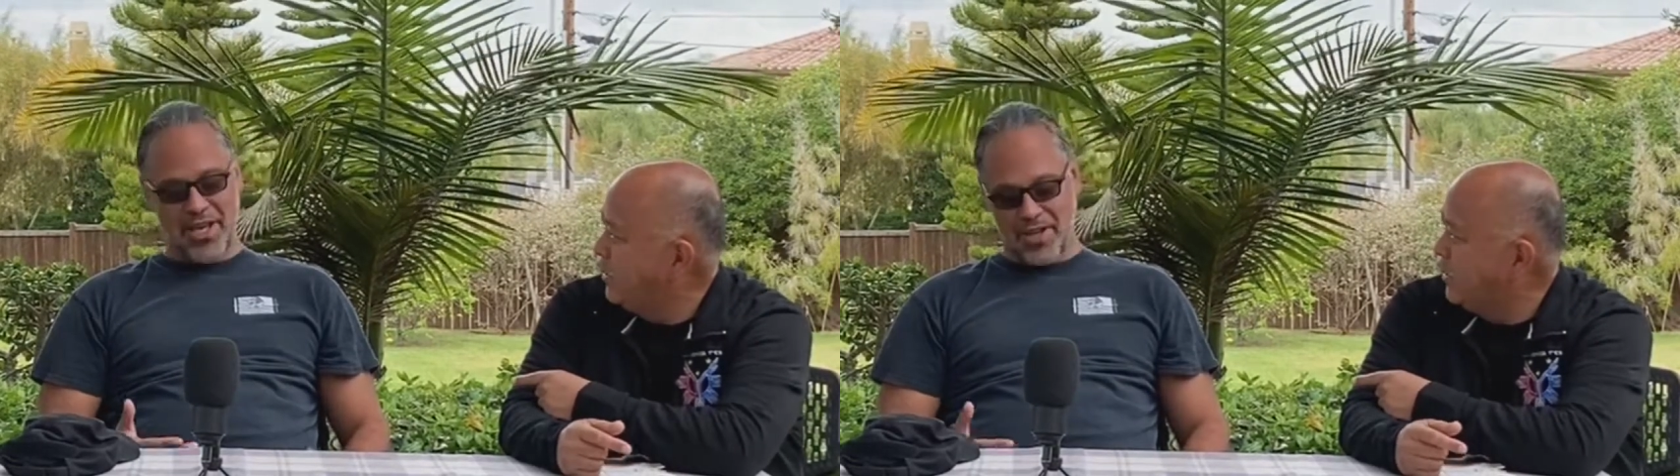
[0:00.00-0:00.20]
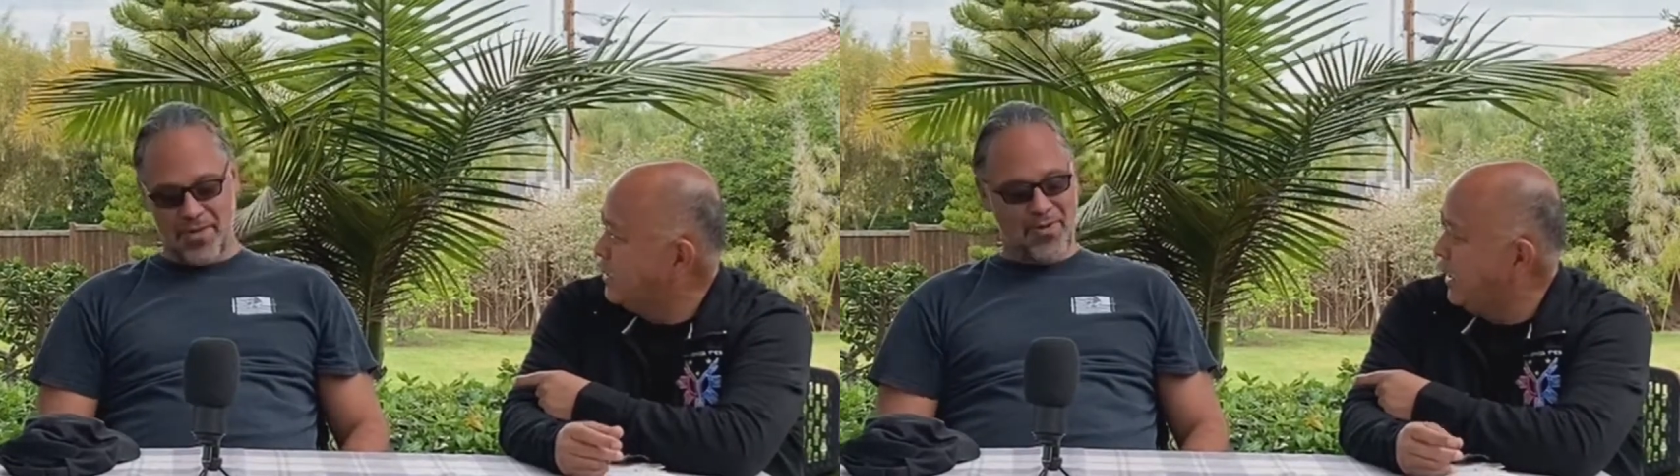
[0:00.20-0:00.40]

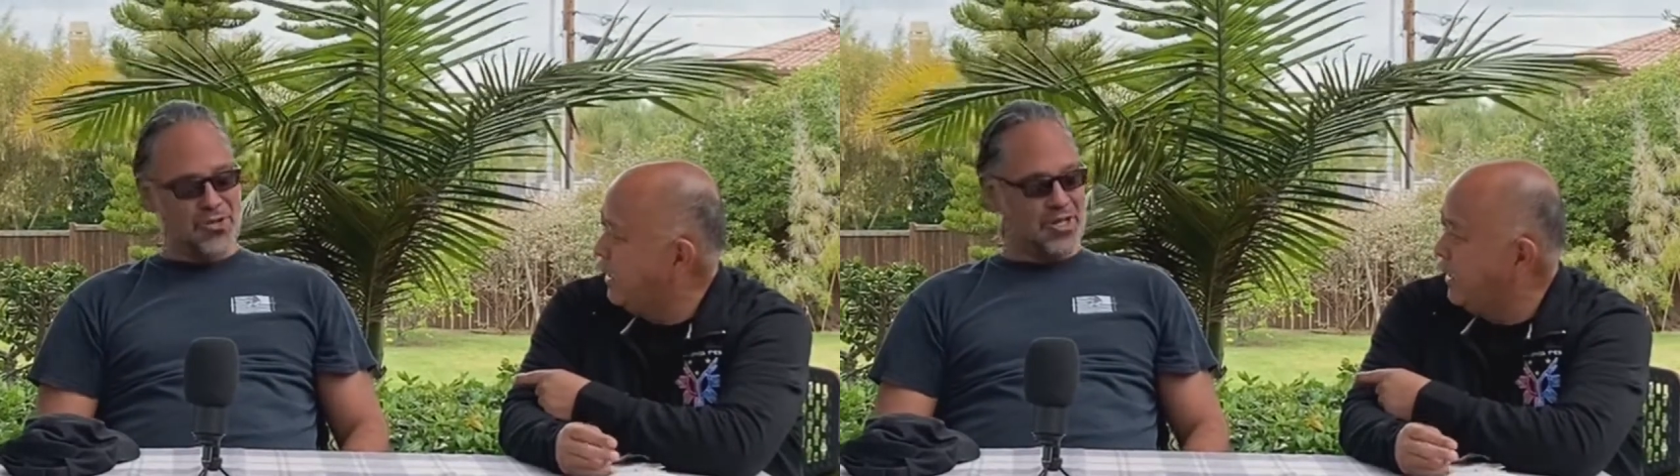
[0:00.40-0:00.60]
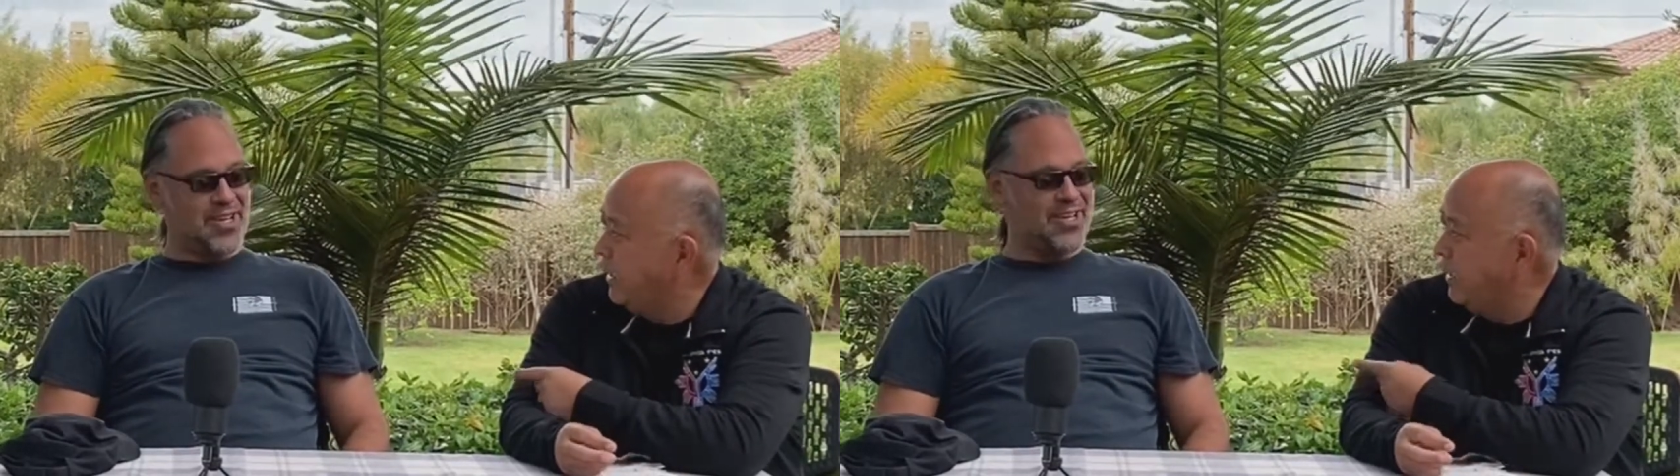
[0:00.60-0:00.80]

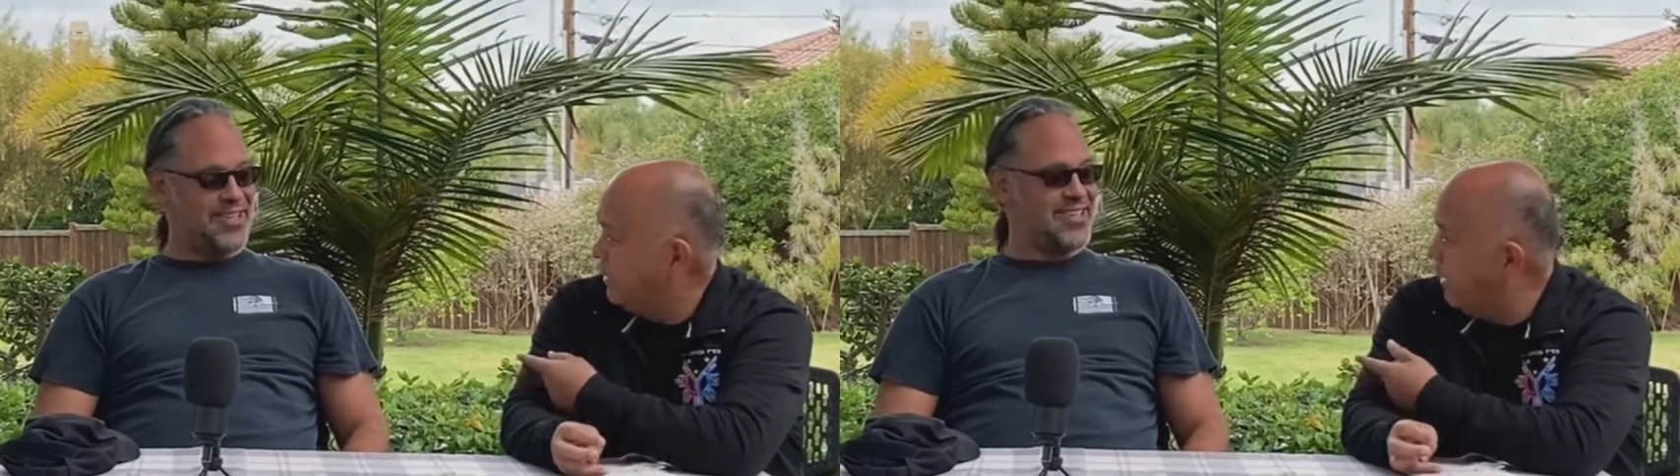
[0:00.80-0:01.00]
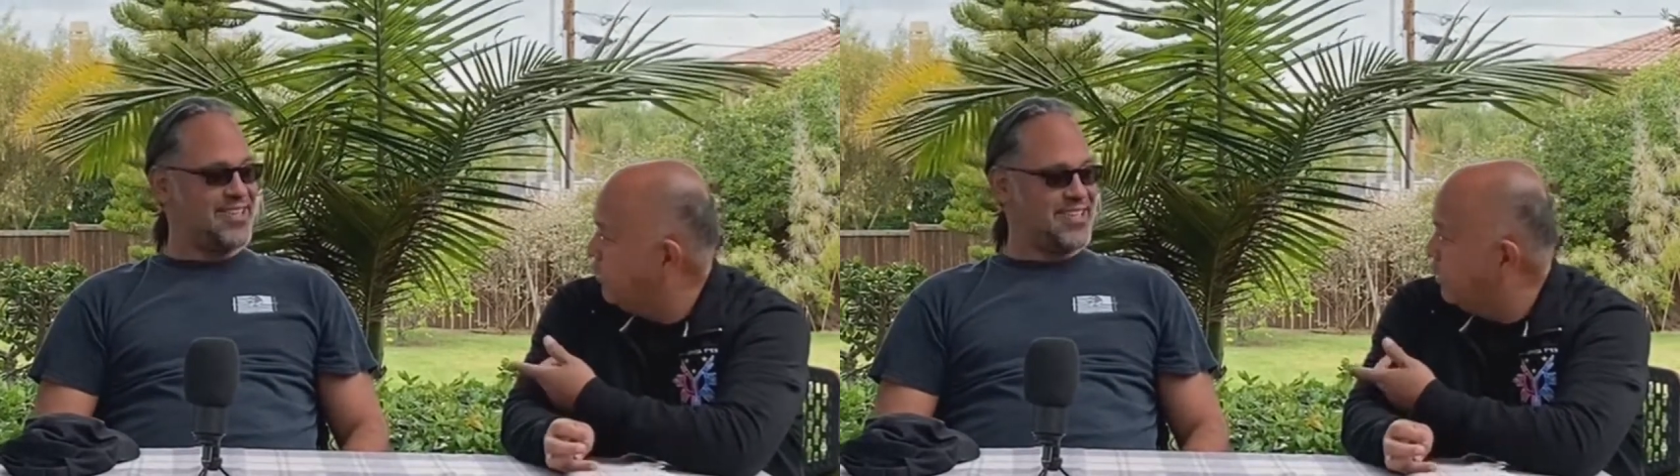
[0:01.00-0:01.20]
like
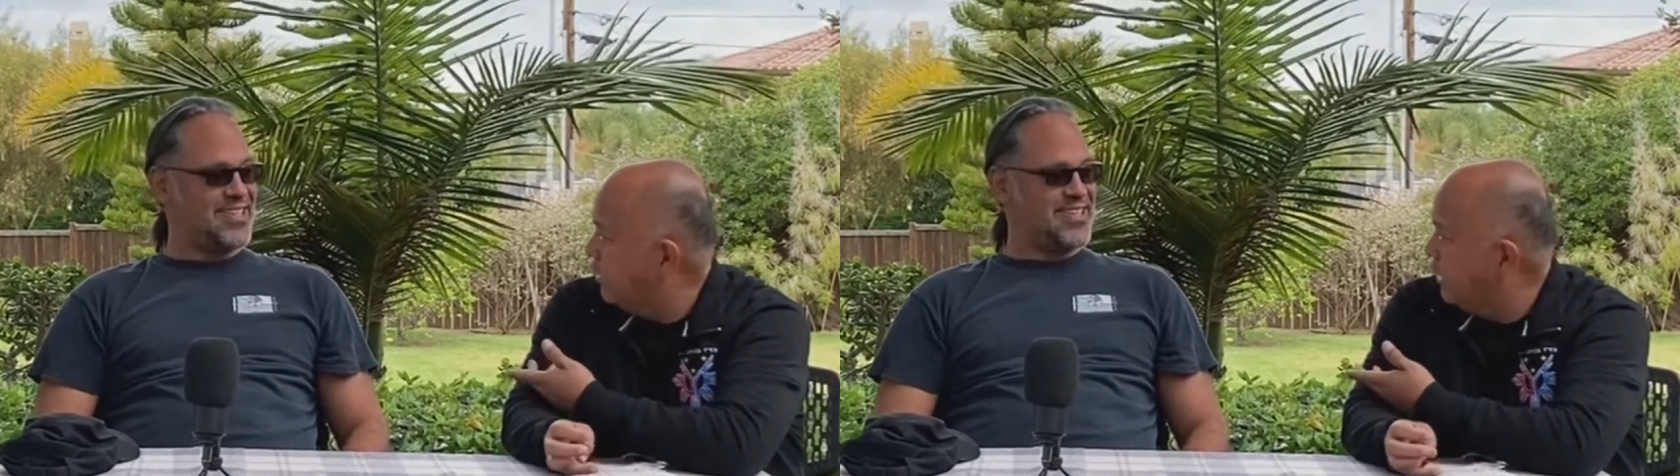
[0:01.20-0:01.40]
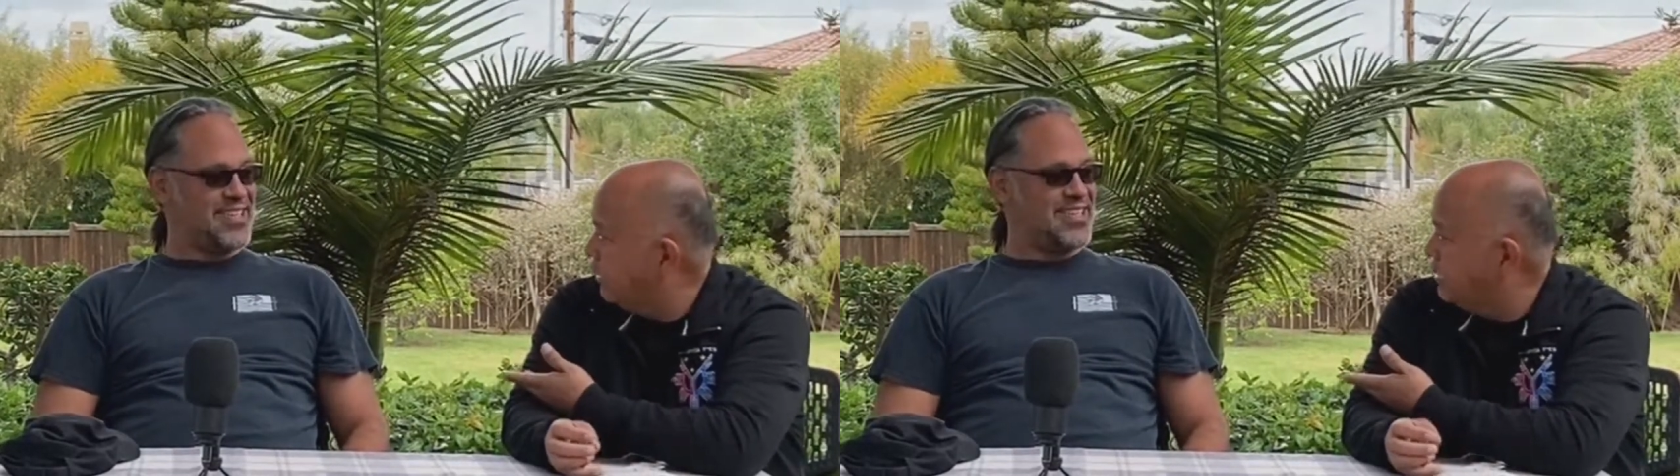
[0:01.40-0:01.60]
you're
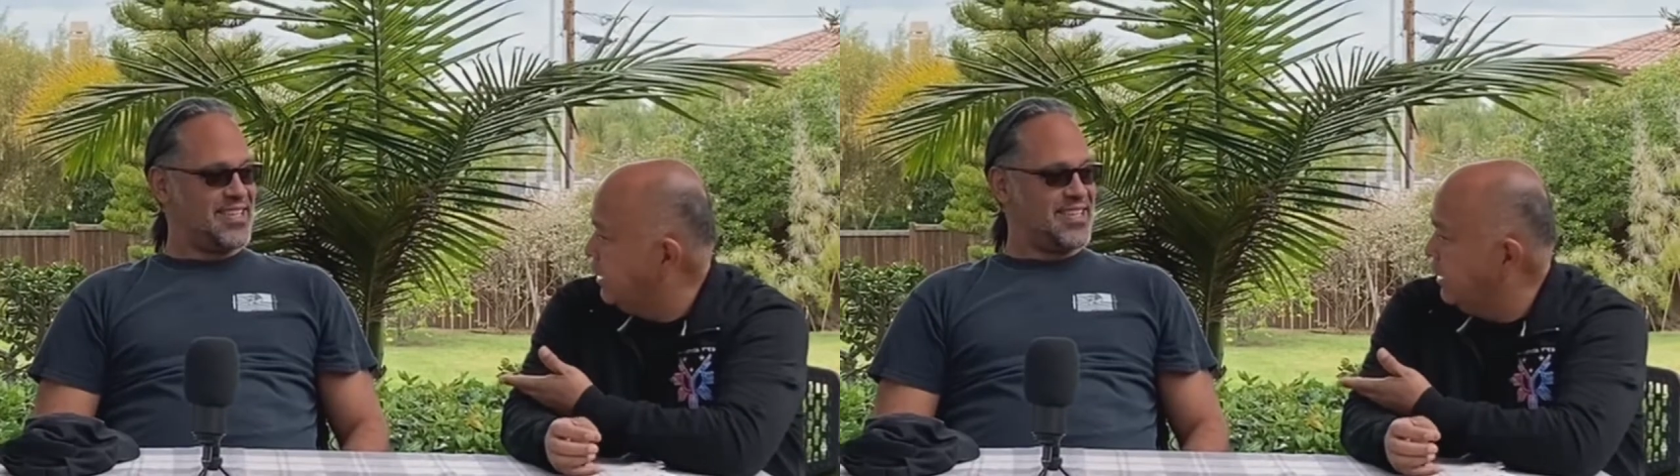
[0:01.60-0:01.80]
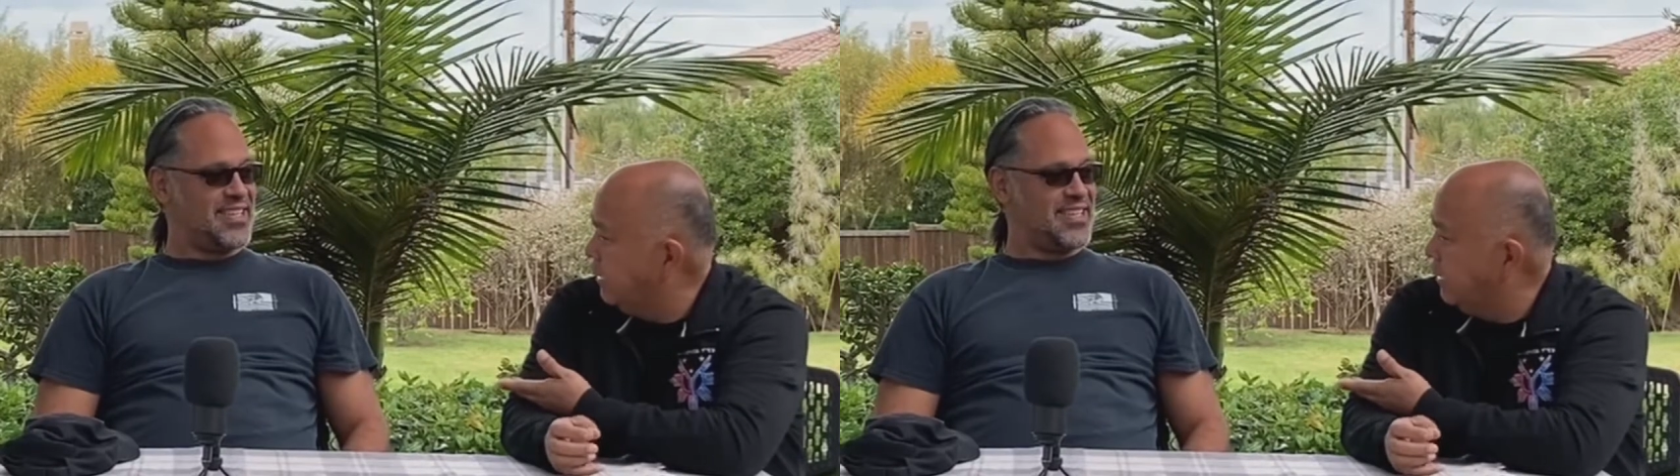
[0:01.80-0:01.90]
saying that,